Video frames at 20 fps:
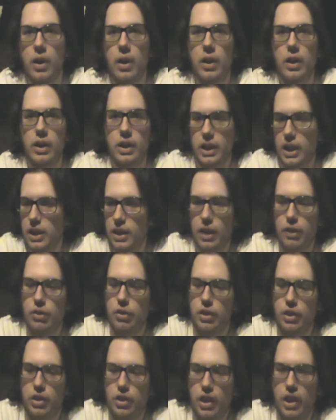He
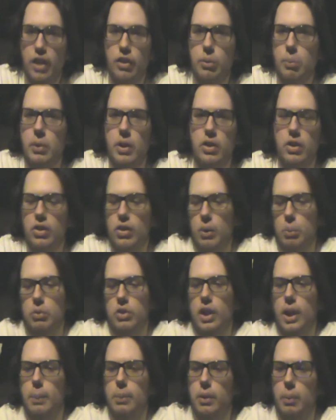gives him some
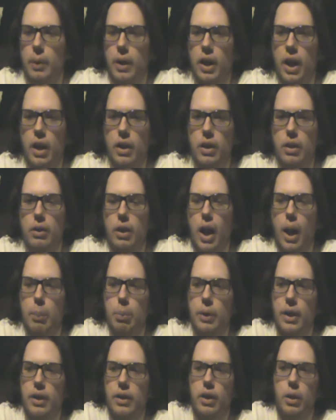tips about how to
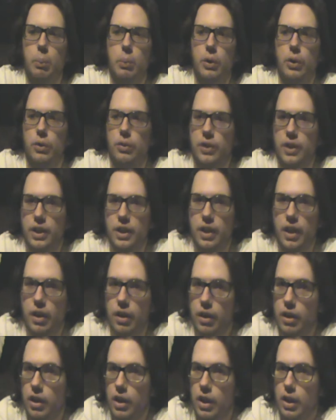operate the maneuvering
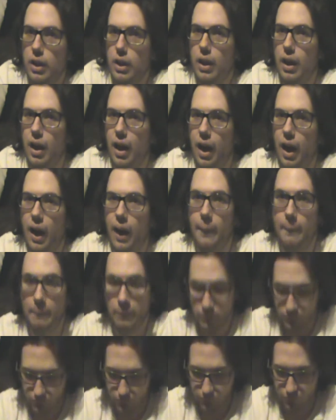gear. Then
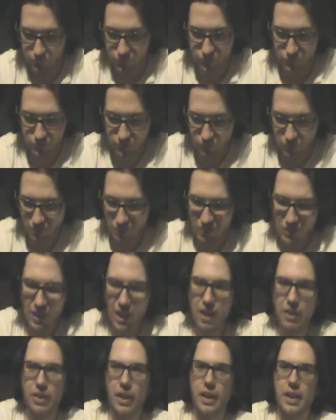
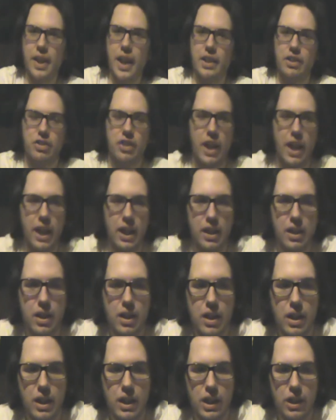the next day,
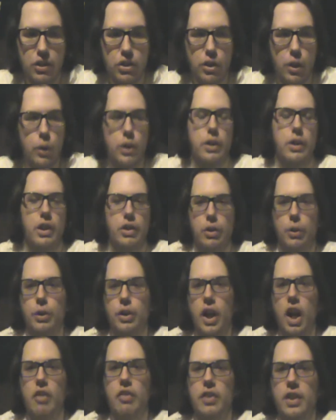he's so
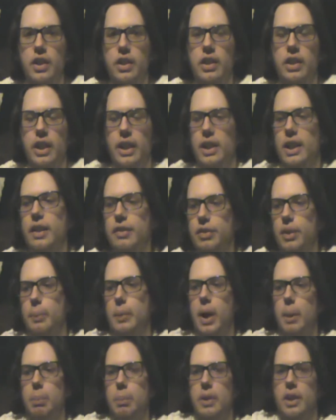confident. They lift him
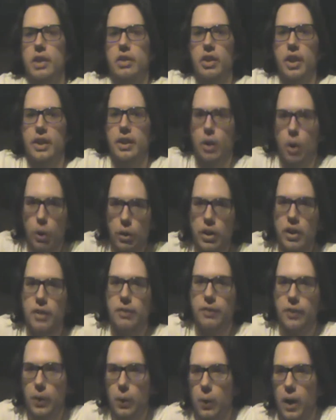up. He's like holding it
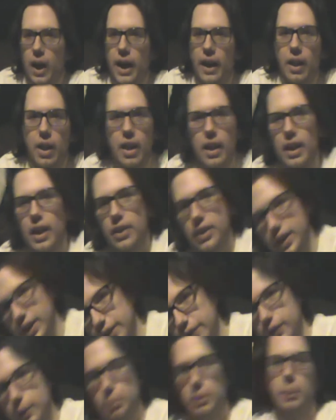for a while. Then he
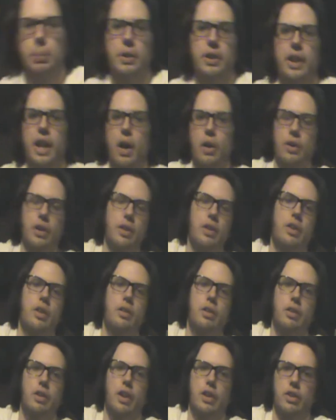flips upside down and
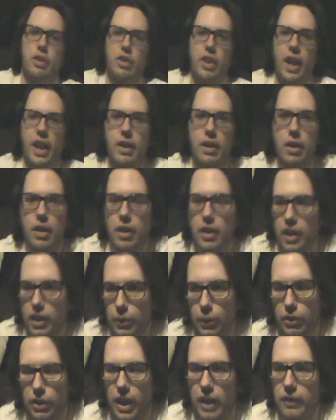hits his head. It's
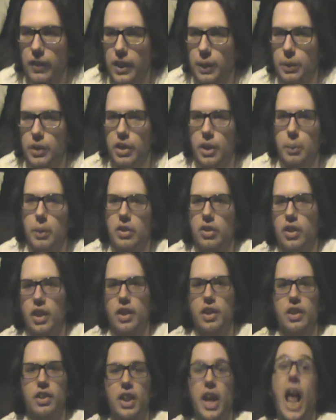always kind of funny when you see him hit his head
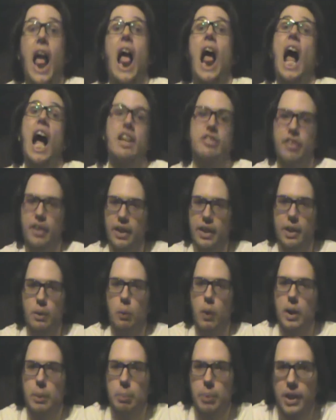because he's like, it's very like
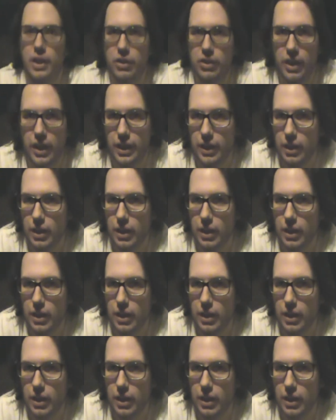One Piece, like